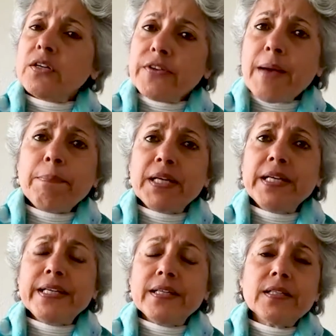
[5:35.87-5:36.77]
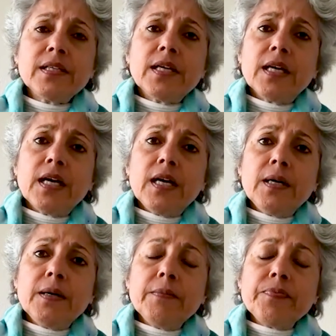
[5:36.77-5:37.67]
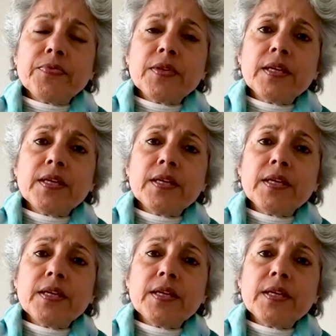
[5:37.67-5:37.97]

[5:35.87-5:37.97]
rapidly um,